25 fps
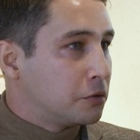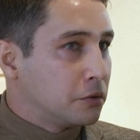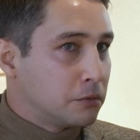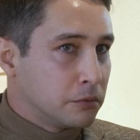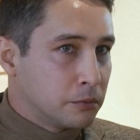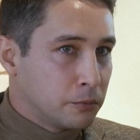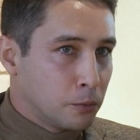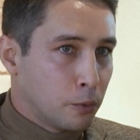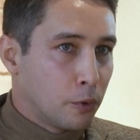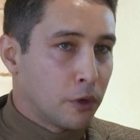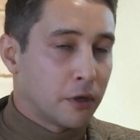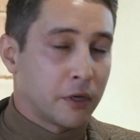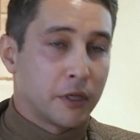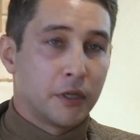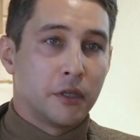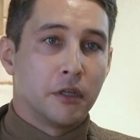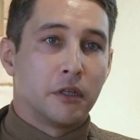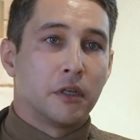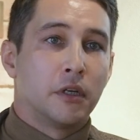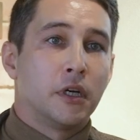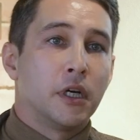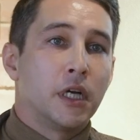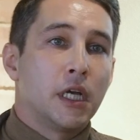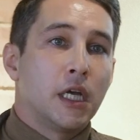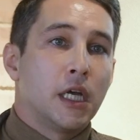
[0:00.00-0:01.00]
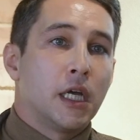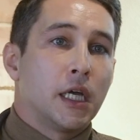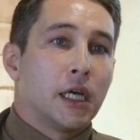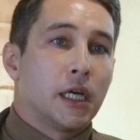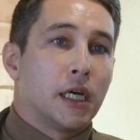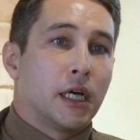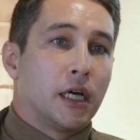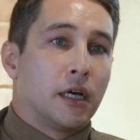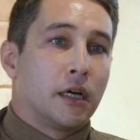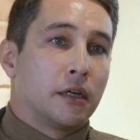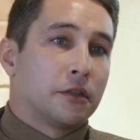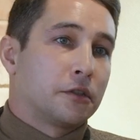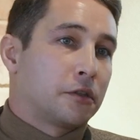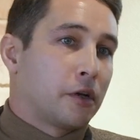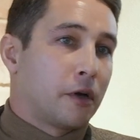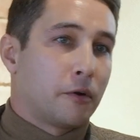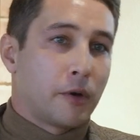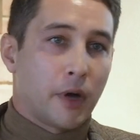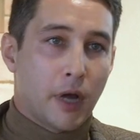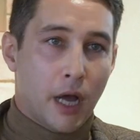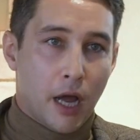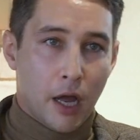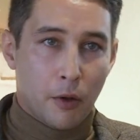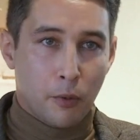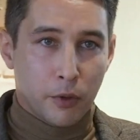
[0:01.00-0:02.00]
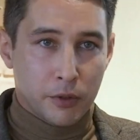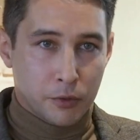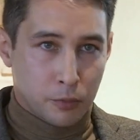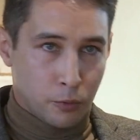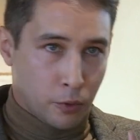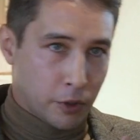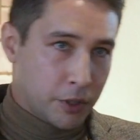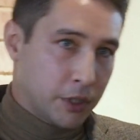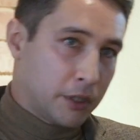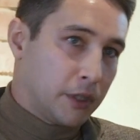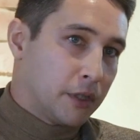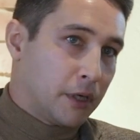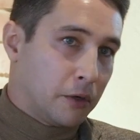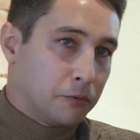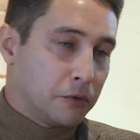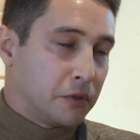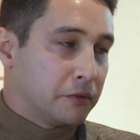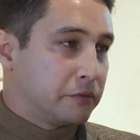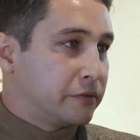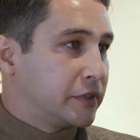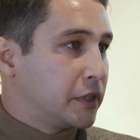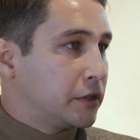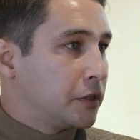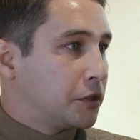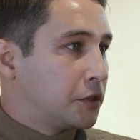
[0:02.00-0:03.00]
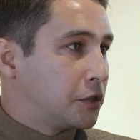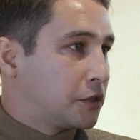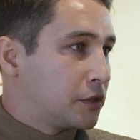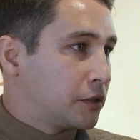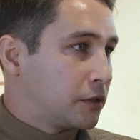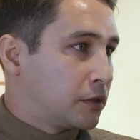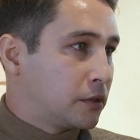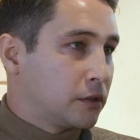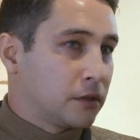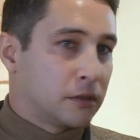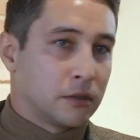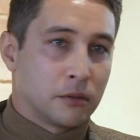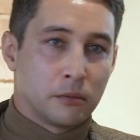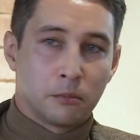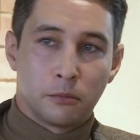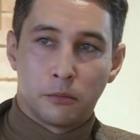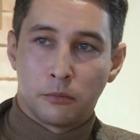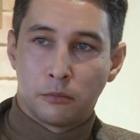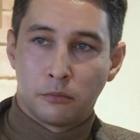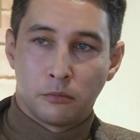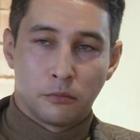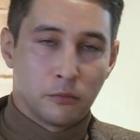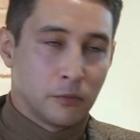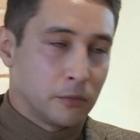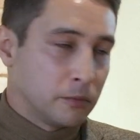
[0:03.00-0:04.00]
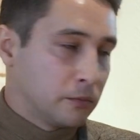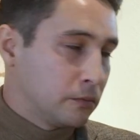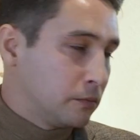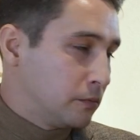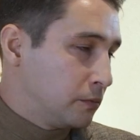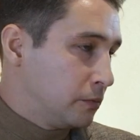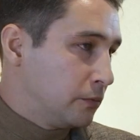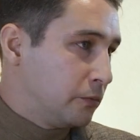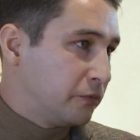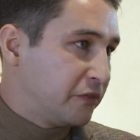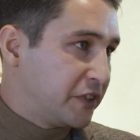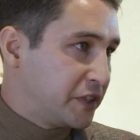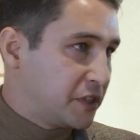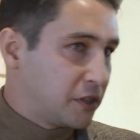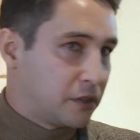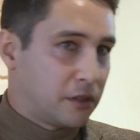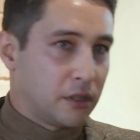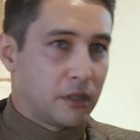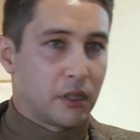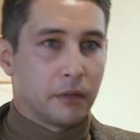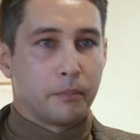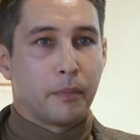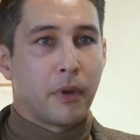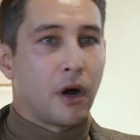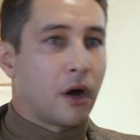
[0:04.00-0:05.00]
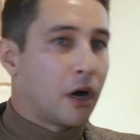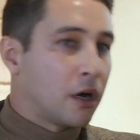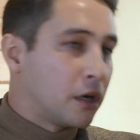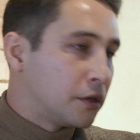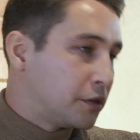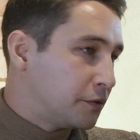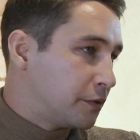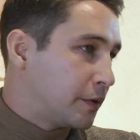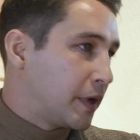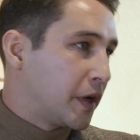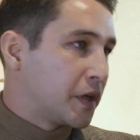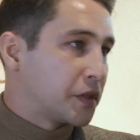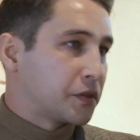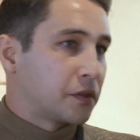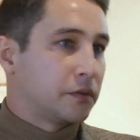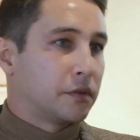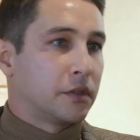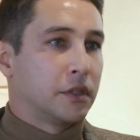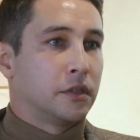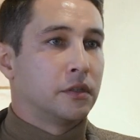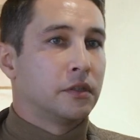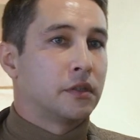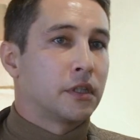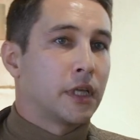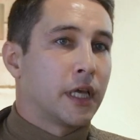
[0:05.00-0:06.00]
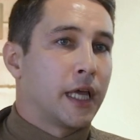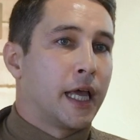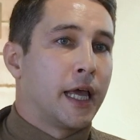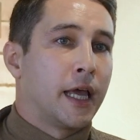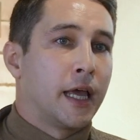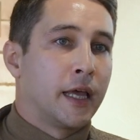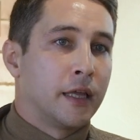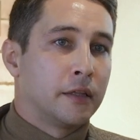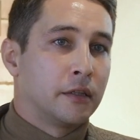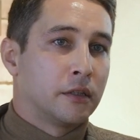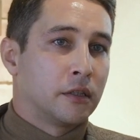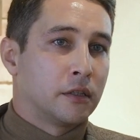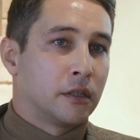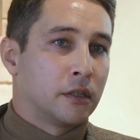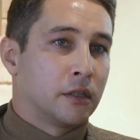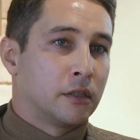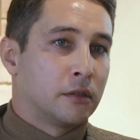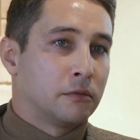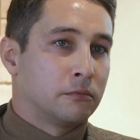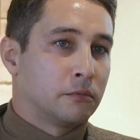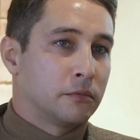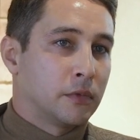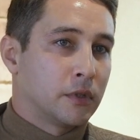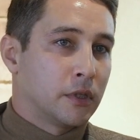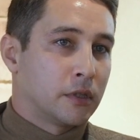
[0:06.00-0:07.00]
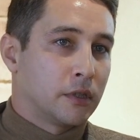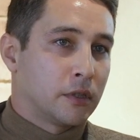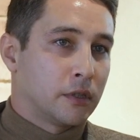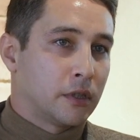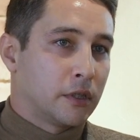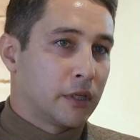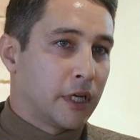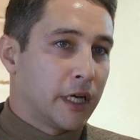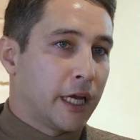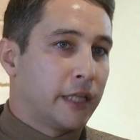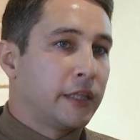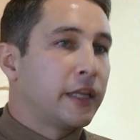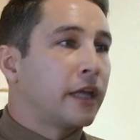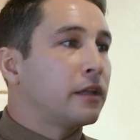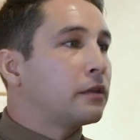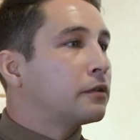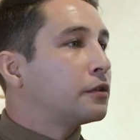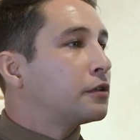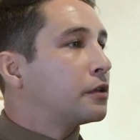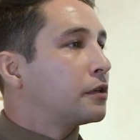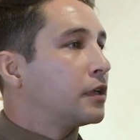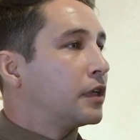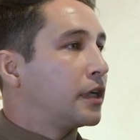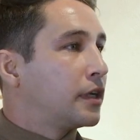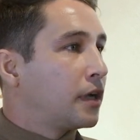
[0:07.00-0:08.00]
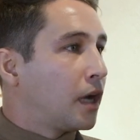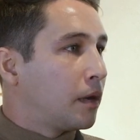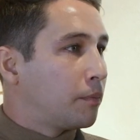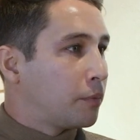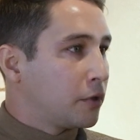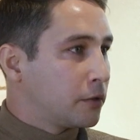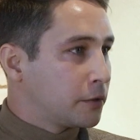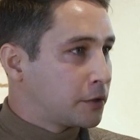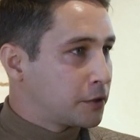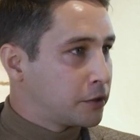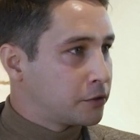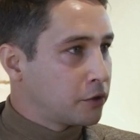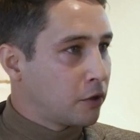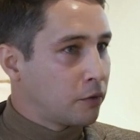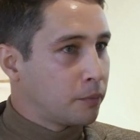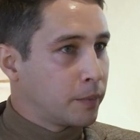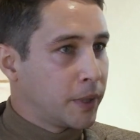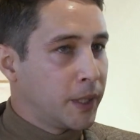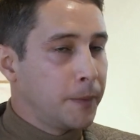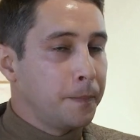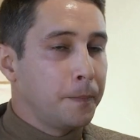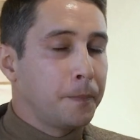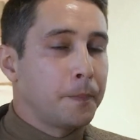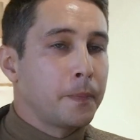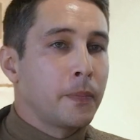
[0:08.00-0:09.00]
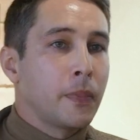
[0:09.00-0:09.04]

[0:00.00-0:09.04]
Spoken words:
to work here. So I was walking around the village, visited a bar, a restaurant, and an elderly couple saw me